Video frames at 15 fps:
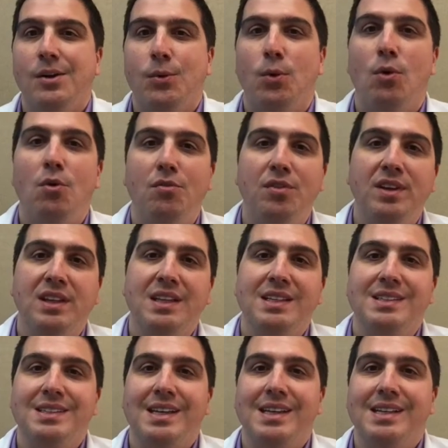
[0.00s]
Well, hopefully
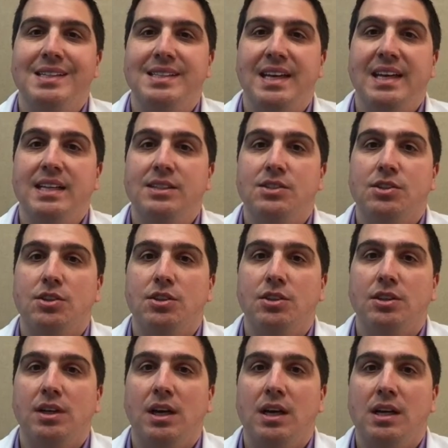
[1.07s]
this has
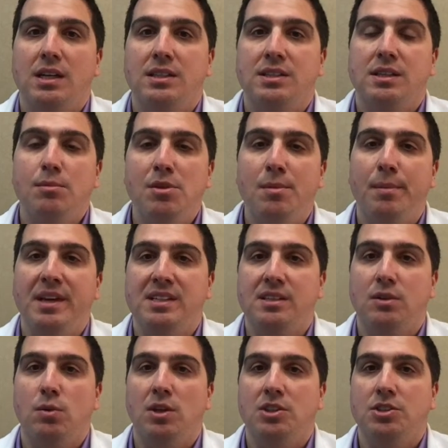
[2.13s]
answered some of the
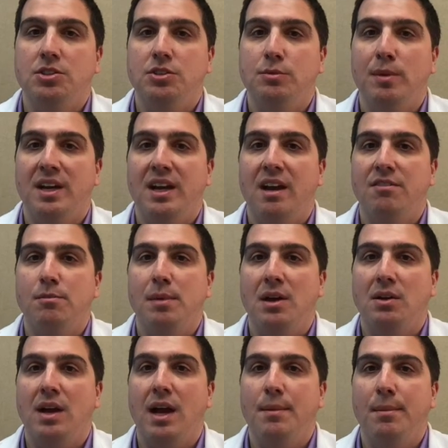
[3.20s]
basic questions you might have
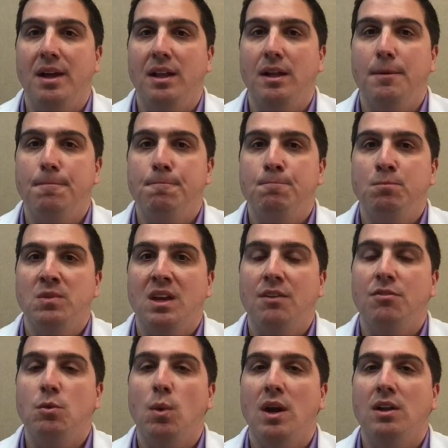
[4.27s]
about Kybella.
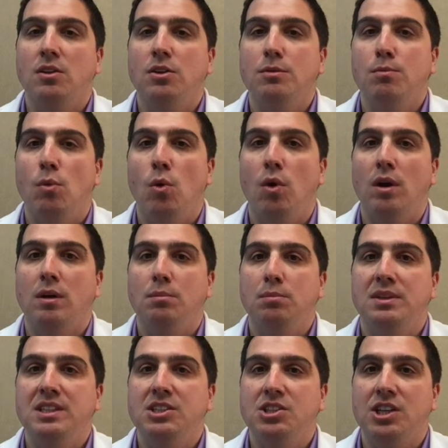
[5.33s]
If you want to learn more,
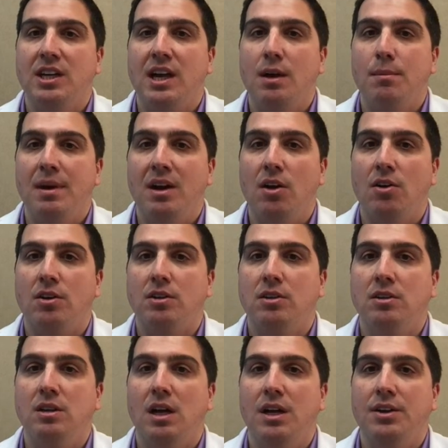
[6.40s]
please check out my
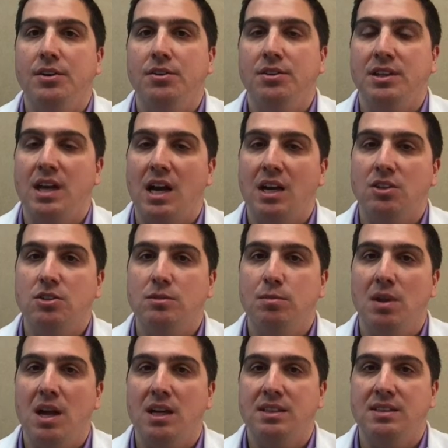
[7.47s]
article under the doctor's
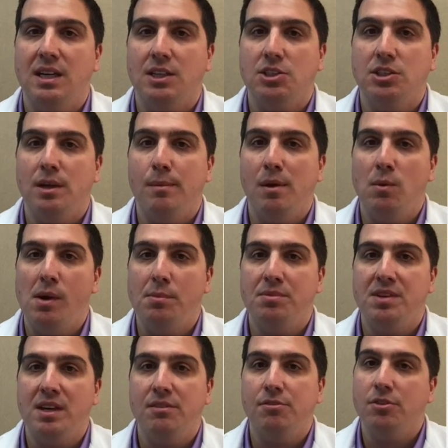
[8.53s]
blog section on my
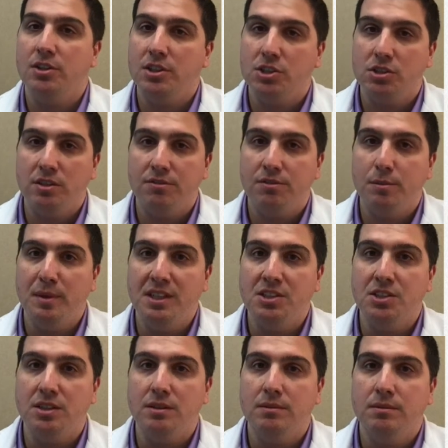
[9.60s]
website for additional
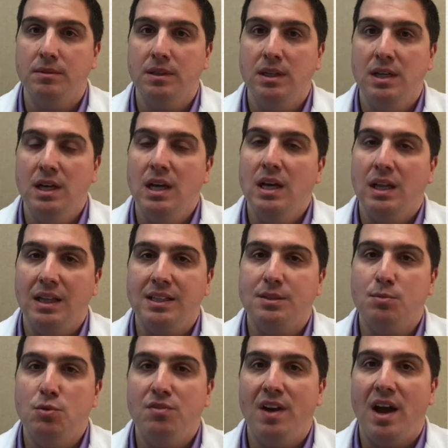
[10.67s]
information.
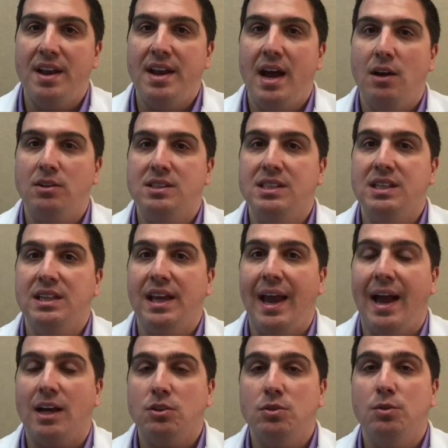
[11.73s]
Let's move on now to seeing the
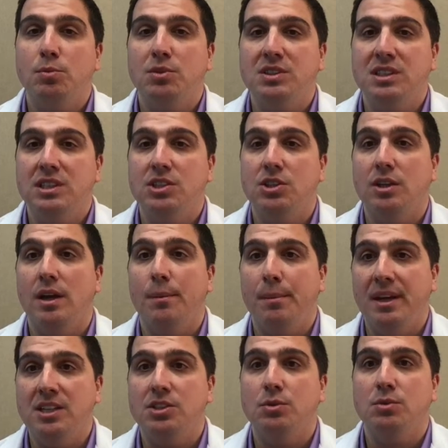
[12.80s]
actual procedure and
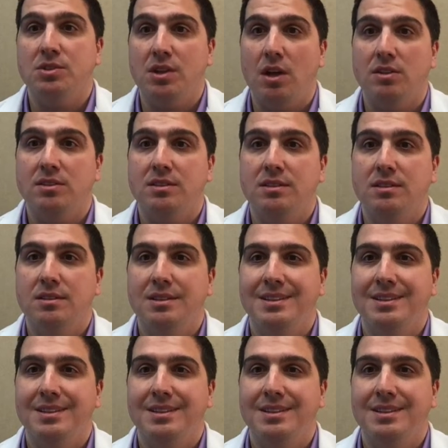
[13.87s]
patient results.